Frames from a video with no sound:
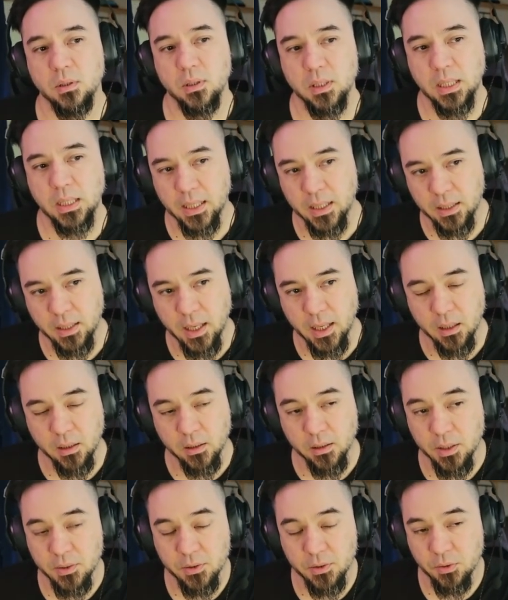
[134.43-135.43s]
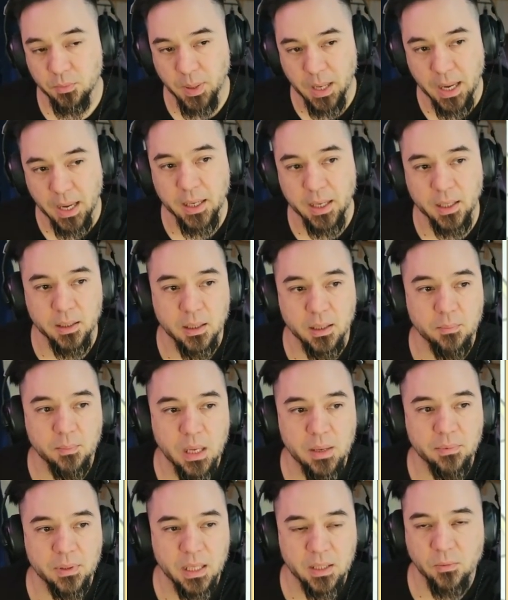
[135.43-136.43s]
getting that unless you're paying, and then
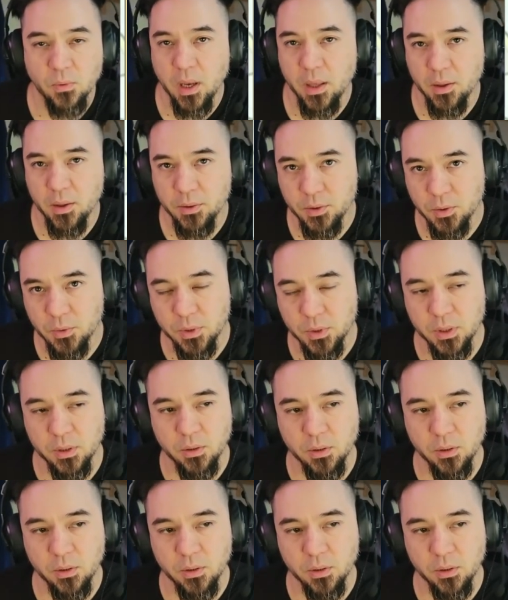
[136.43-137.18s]
maybe that's why they're doing it.